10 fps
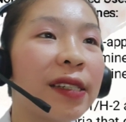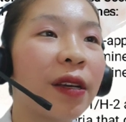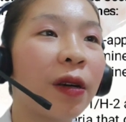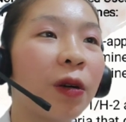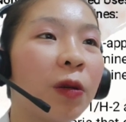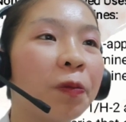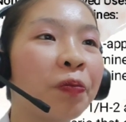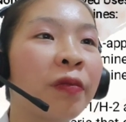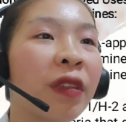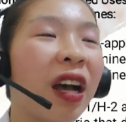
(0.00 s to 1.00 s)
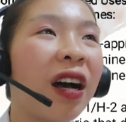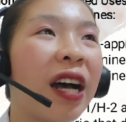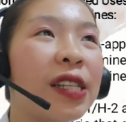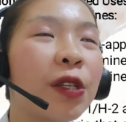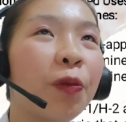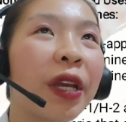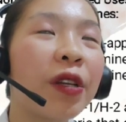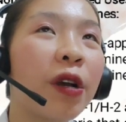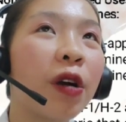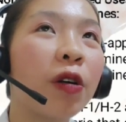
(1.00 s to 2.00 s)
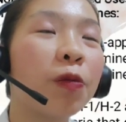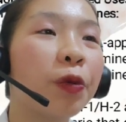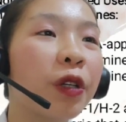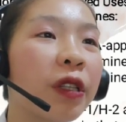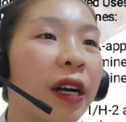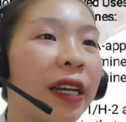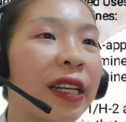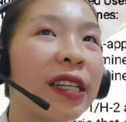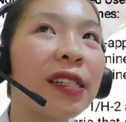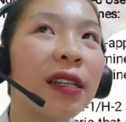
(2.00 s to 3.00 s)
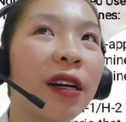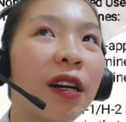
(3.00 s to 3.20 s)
So as you may know, bronchitis,